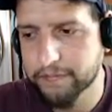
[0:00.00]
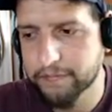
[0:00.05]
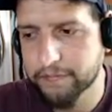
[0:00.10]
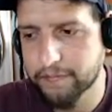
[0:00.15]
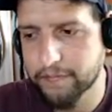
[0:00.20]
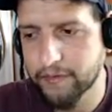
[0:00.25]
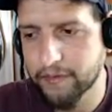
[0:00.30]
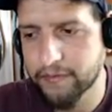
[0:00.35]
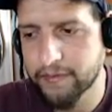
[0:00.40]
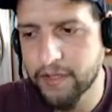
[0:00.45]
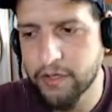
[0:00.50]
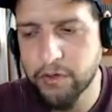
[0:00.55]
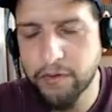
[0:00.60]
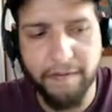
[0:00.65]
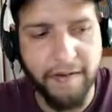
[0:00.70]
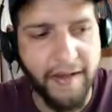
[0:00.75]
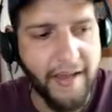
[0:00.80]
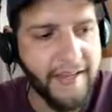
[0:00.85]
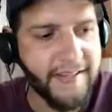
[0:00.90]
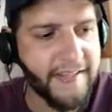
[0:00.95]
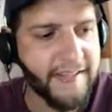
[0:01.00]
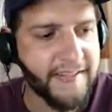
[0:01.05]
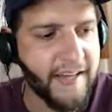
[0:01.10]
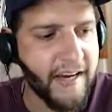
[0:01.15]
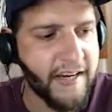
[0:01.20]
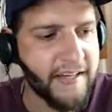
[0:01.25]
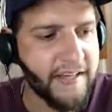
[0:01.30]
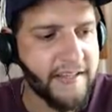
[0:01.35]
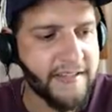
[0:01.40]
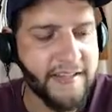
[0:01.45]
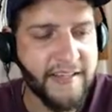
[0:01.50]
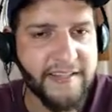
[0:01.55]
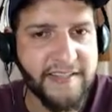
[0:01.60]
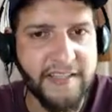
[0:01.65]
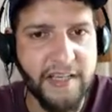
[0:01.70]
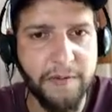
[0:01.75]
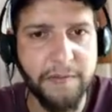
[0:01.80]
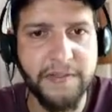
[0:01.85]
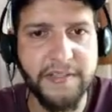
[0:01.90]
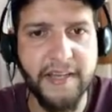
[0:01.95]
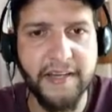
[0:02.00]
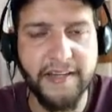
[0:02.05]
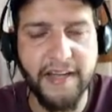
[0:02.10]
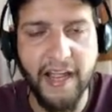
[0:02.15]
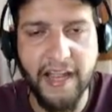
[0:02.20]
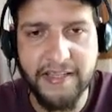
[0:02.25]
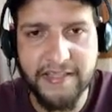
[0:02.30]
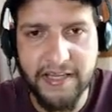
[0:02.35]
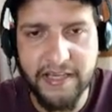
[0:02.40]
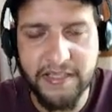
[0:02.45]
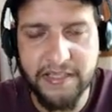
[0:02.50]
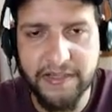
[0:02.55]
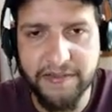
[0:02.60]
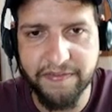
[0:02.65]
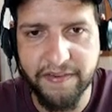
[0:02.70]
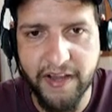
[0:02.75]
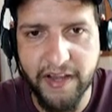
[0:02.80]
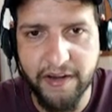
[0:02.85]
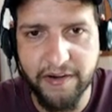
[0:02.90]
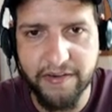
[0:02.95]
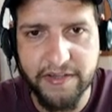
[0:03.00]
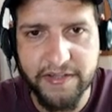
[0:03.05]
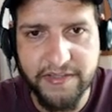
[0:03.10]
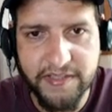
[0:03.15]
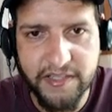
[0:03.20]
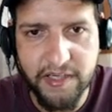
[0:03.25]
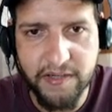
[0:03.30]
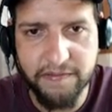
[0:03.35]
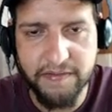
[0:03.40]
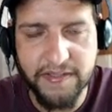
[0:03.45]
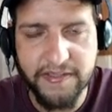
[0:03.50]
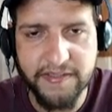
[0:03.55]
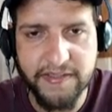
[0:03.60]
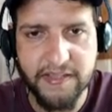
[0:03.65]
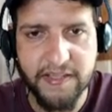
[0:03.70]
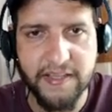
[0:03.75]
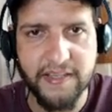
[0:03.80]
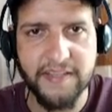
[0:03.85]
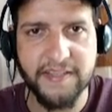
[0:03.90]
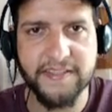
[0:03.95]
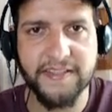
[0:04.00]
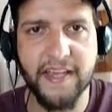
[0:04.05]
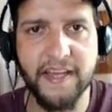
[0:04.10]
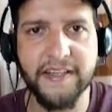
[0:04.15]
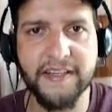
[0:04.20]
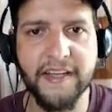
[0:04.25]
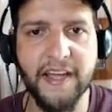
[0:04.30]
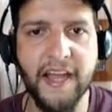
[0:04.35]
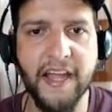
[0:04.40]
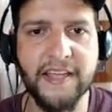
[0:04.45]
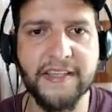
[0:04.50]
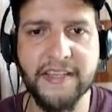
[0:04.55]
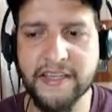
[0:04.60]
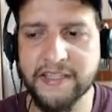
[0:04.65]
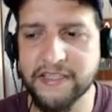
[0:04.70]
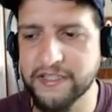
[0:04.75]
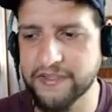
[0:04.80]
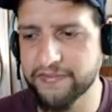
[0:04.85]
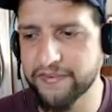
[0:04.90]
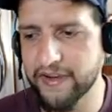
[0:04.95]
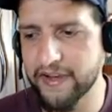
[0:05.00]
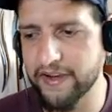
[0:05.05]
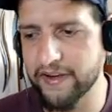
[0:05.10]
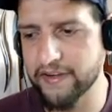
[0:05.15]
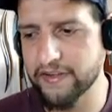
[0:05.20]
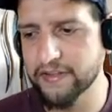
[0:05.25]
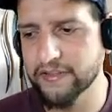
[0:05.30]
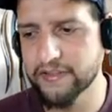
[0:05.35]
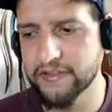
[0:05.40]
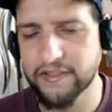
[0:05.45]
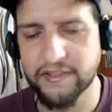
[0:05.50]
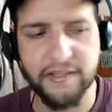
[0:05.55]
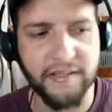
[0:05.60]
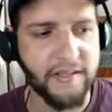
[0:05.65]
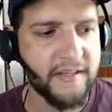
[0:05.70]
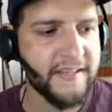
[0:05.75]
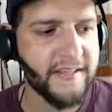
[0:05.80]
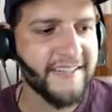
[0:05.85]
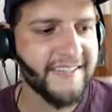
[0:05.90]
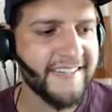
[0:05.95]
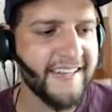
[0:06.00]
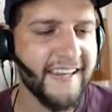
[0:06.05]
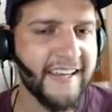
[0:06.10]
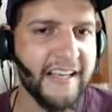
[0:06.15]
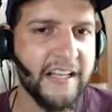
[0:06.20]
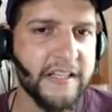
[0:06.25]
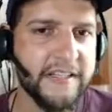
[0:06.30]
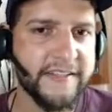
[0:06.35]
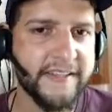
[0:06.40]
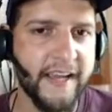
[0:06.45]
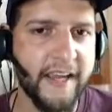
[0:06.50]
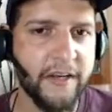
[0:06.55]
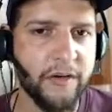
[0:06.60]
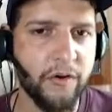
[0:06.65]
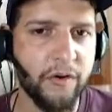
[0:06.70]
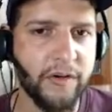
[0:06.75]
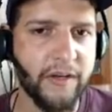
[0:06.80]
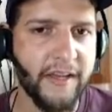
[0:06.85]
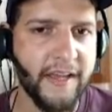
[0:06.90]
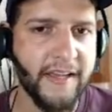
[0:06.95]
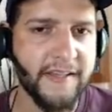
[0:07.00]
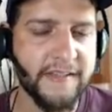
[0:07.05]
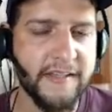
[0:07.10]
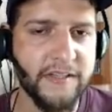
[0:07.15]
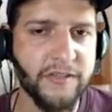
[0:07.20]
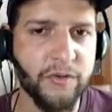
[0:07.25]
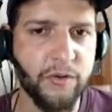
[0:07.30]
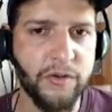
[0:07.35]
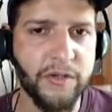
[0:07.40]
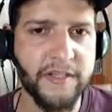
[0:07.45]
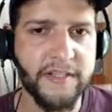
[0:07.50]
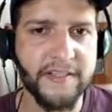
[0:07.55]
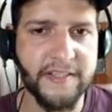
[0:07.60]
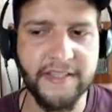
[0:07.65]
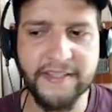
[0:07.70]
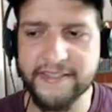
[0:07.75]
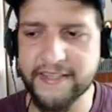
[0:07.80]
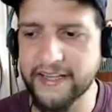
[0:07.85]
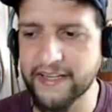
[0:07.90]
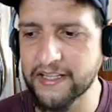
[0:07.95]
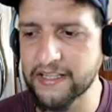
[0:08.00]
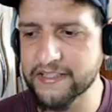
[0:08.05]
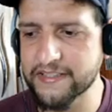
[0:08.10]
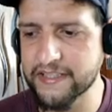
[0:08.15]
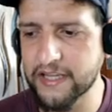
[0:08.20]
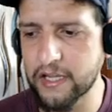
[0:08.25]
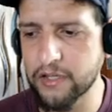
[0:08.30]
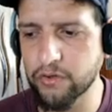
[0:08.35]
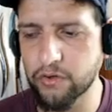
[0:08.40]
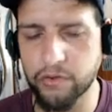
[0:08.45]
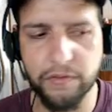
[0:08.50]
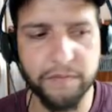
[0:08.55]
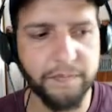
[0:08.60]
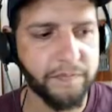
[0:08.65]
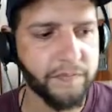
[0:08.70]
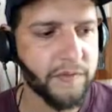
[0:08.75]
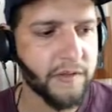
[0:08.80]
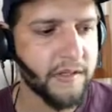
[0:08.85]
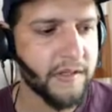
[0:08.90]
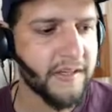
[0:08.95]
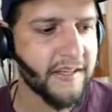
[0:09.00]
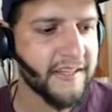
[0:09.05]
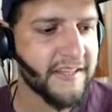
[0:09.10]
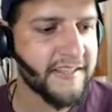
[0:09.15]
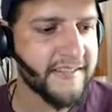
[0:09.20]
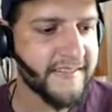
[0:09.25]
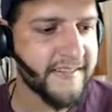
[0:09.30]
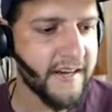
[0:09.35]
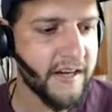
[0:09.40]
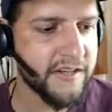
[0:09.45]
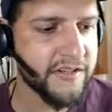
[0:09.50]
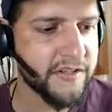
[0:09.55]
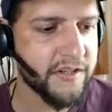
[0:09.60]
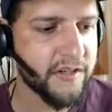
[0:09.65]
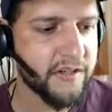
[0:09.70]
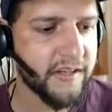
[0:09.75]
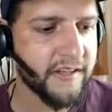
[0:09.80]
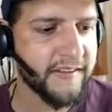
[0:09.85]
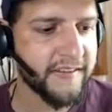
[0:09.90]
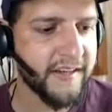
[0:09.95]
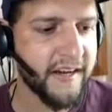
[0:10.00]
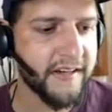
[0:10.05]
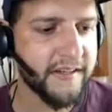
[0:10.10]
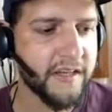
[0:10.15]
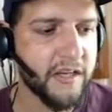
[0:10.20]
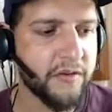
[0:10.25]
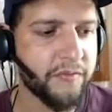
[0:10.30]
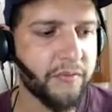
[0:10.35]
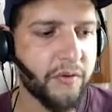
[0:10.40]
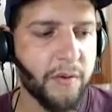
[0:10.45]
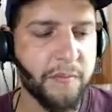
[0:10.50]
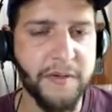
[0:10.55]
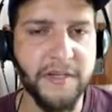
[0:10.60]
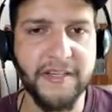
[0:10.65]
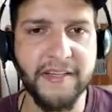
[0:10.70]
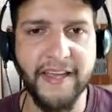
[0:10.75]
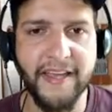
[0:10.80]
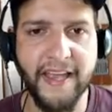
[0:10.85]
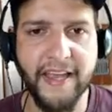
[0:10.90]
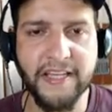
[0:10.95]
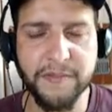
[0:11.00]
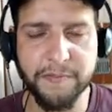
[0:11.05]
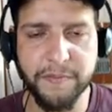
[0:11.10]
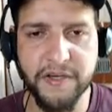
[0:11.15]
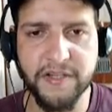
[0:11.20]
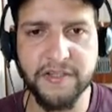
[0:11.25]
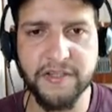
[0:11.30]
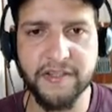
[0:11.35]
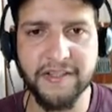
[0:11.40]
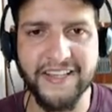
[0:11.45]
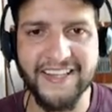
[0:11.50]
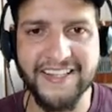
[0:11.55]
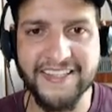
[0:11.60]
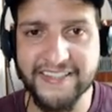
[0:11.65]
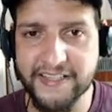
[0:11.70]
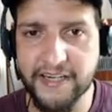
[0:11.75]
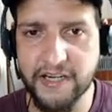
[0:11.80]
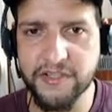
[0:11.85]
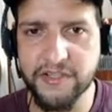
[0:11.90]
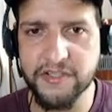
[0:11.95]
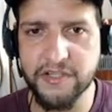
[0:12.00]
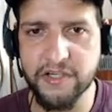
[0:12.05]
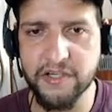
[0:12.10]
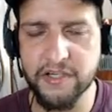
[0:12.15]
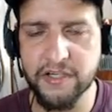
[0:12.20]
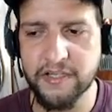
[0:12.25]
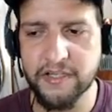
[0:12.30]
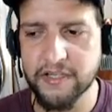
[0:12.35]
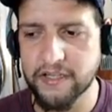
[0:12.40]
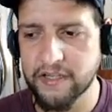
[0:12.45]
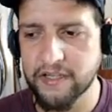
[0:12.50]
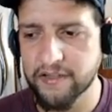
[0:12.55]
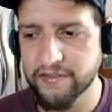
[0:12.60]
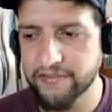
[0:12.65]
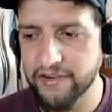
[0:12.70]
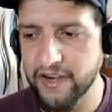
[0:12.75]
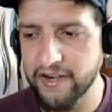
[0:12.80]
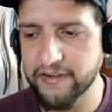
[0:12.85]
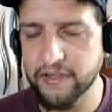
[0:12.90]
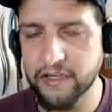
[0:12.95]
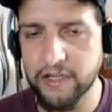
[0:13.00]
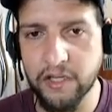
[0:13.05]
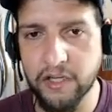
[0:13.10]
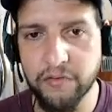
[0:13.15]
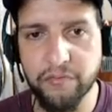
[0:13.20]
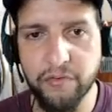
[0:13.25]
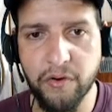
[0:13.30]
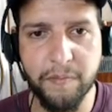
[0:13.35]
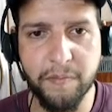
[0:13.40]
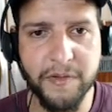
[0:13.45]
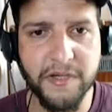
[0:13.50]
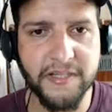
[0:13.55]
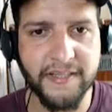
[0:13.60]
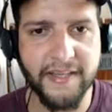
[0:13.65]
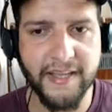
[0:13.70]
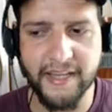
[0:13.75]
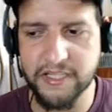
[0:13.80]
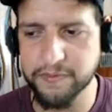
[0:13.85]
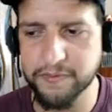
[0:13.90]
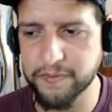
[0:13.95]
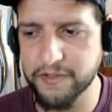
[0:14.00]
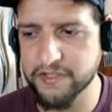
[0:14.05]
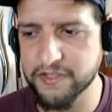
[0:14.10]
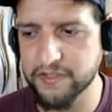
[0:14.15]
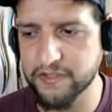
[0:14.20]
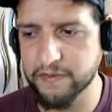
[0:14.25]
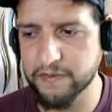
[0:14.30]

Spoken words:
Then you have SSID is the service set identifier, service set identifier. Single sign-on, SSO is a single sign-on. Structured threat information expression, structured threat information expression.